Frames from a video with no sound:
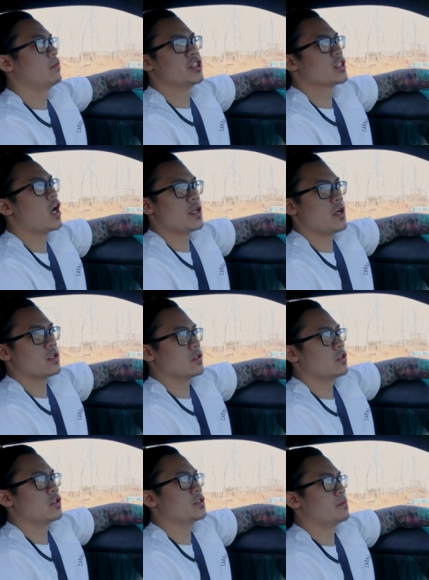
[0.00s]
Just cut
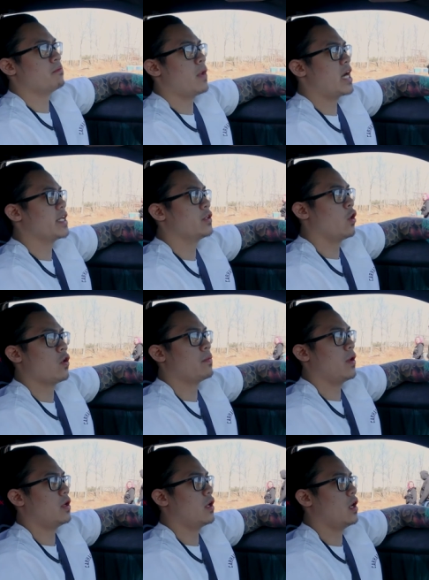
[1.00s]
knuckles, modded lower
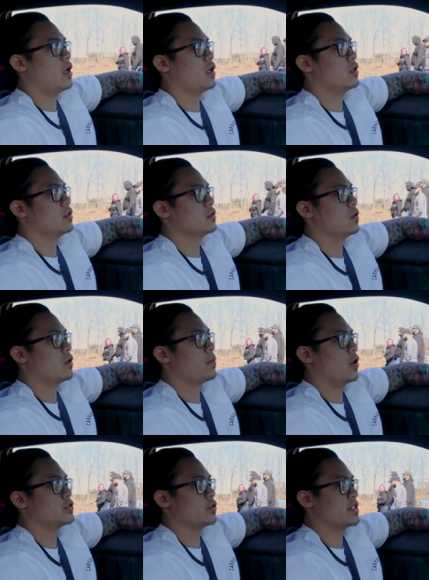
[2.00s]

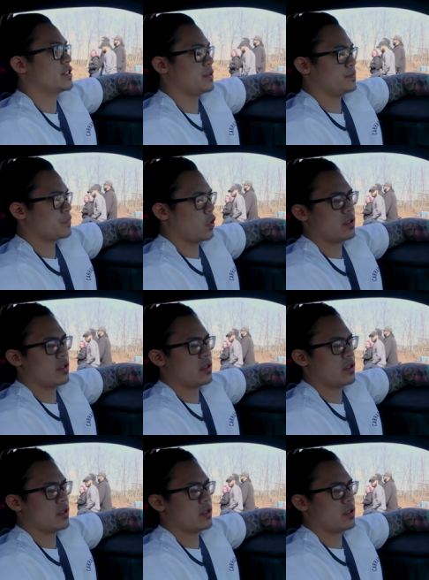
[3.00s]
ball joints,